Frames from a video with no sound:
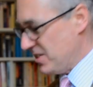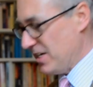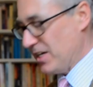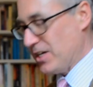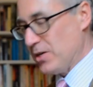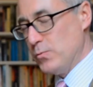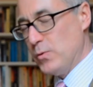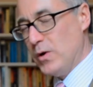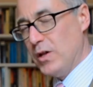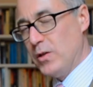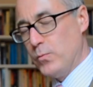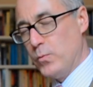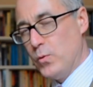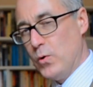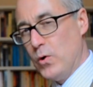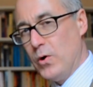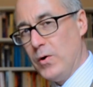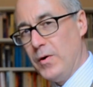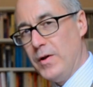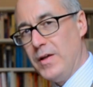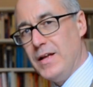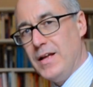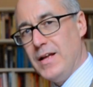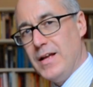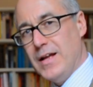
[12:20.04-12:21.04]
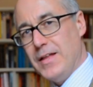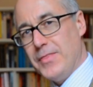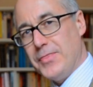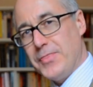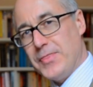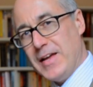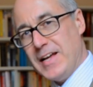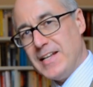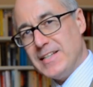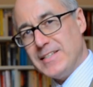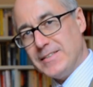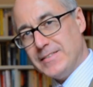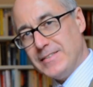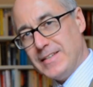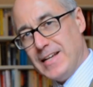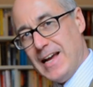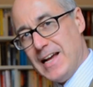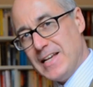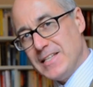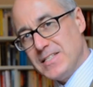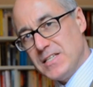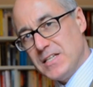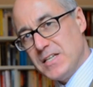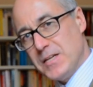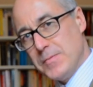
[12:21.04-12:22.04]
of the Second World War that
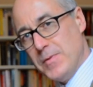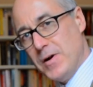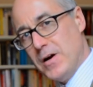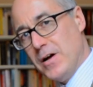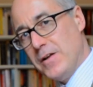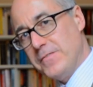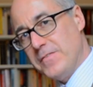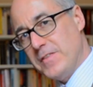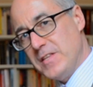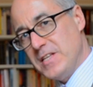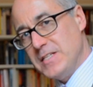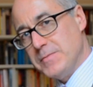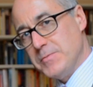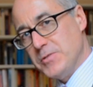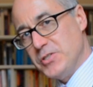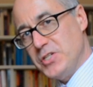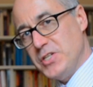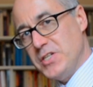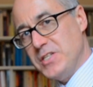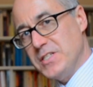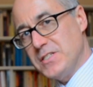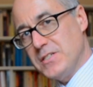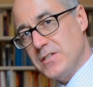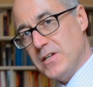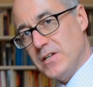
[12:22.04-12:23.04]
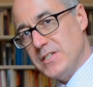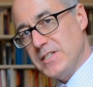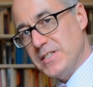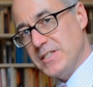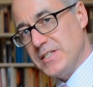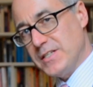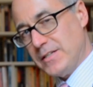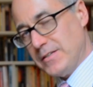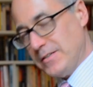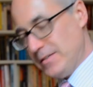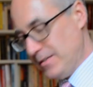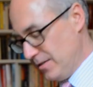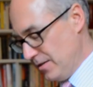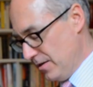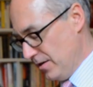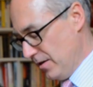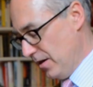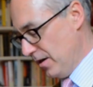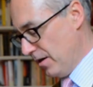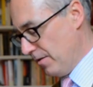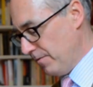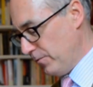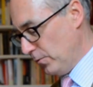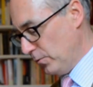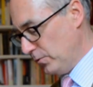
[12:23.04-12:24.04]
as the demand for these machines started to
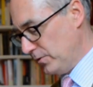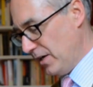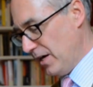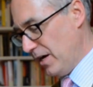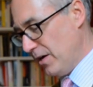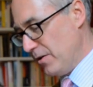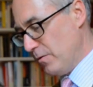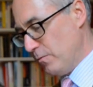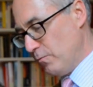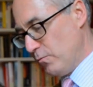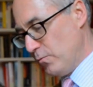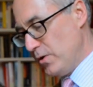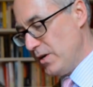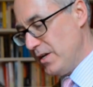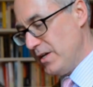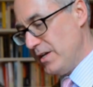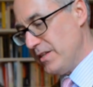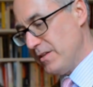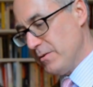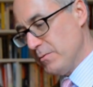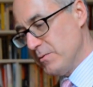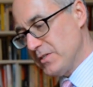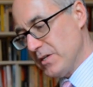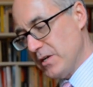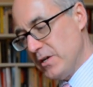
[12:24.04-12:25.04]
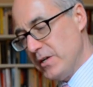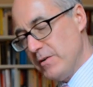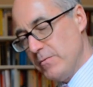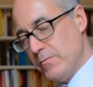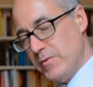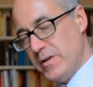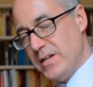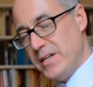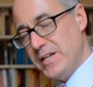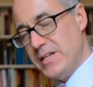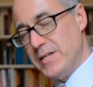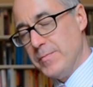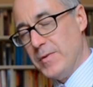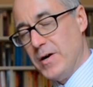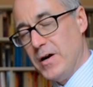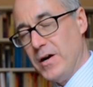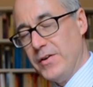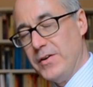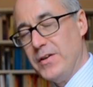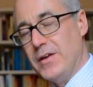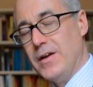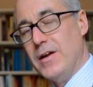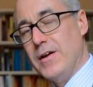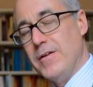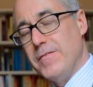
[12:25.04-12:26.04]
fall down, really there was only really
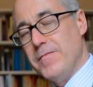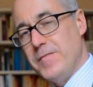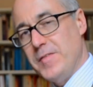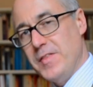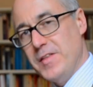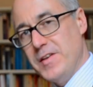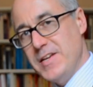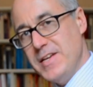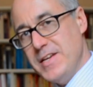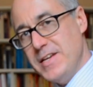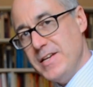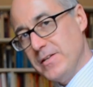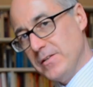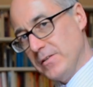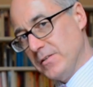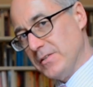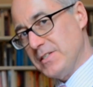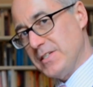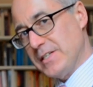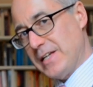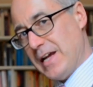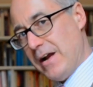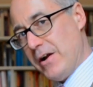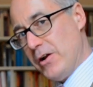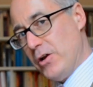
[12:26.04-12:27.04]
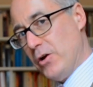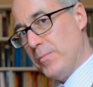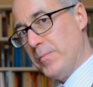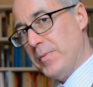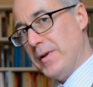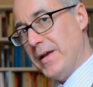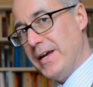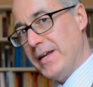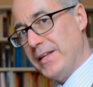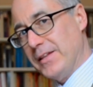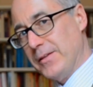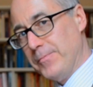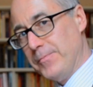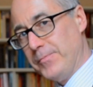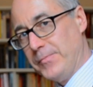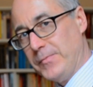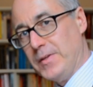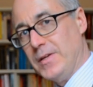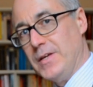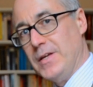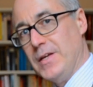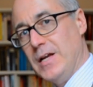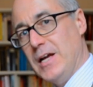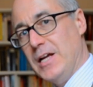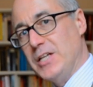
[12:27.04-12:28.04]
demand for the needles to carry on playing them.
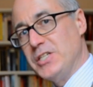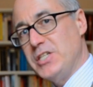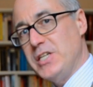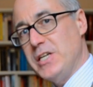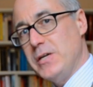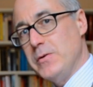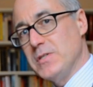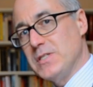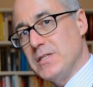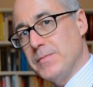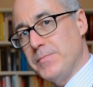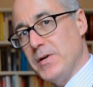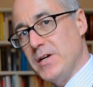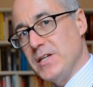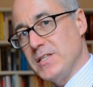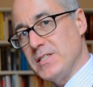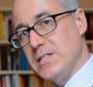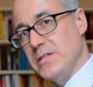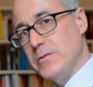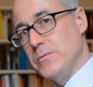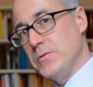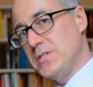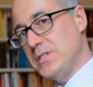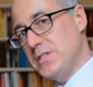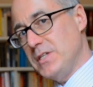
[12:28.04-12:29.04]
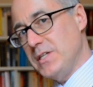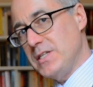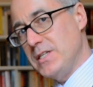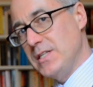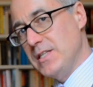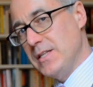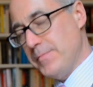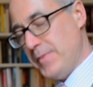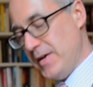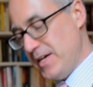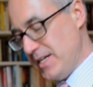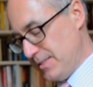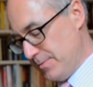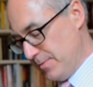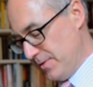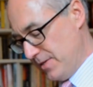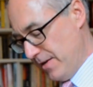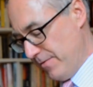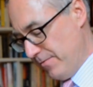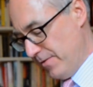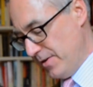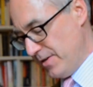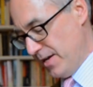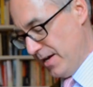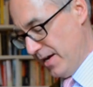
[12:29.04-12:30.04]
And she was the person who would sit in the basement
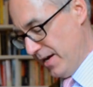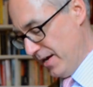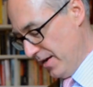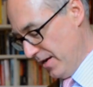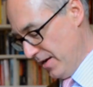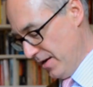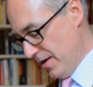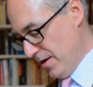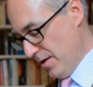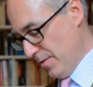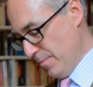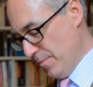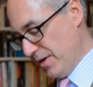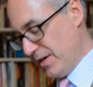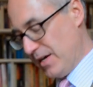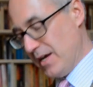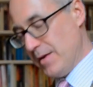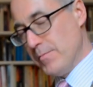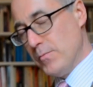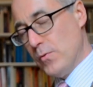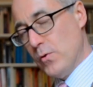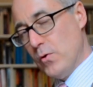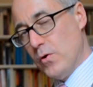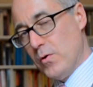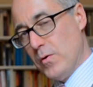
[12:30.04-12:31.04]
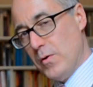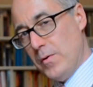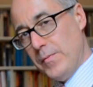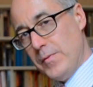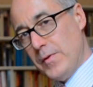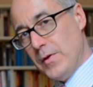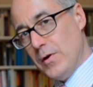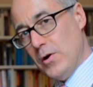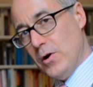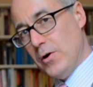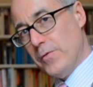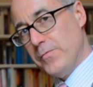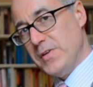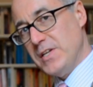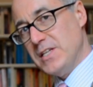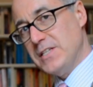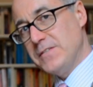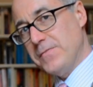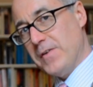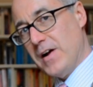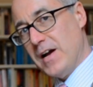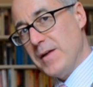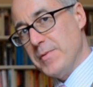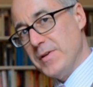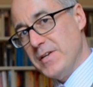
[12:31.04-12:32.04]
every day making more of these
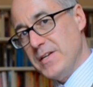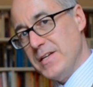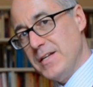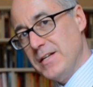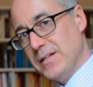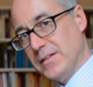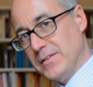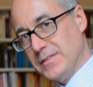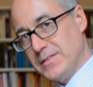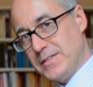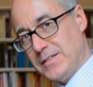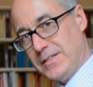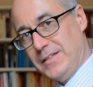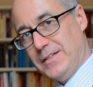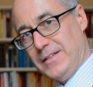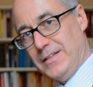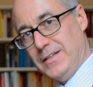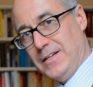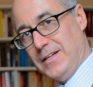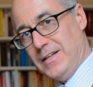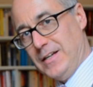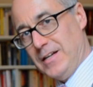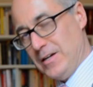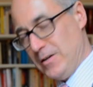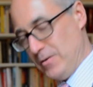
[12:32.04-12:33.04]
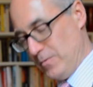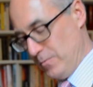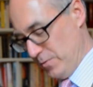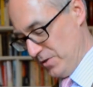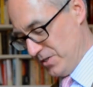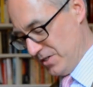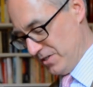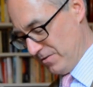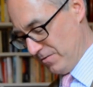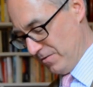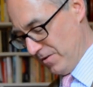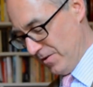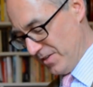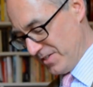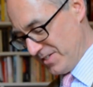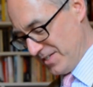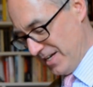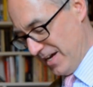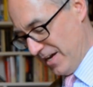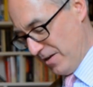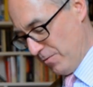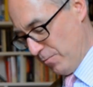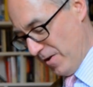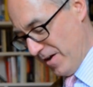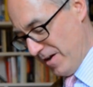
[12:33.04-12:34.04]
fibre needles, which is a rather
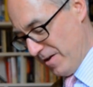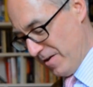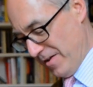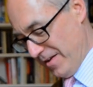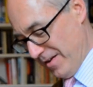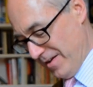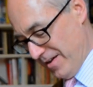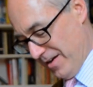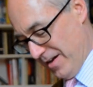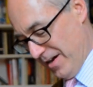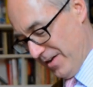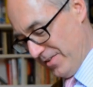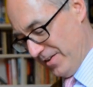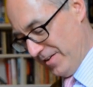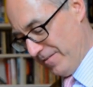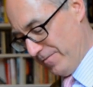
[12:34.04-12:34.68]
sad way, I